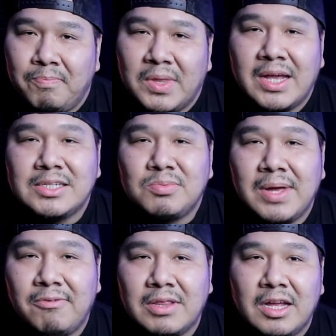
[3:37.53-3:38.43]
Because we
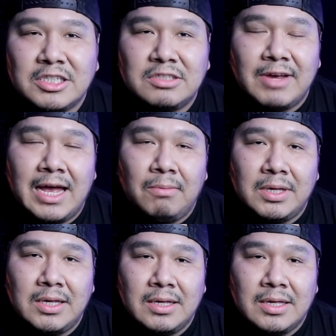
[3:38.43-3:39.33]
have a large
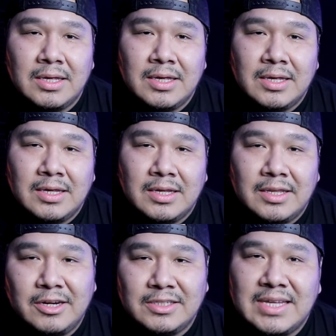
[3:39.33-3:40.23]
family.
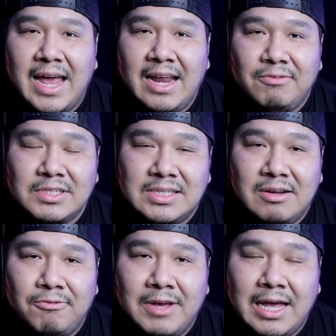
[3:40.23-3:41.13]
There's 8 of us in
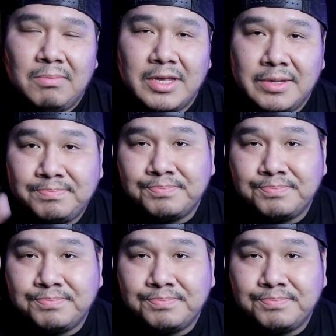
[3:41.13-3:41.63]
the family.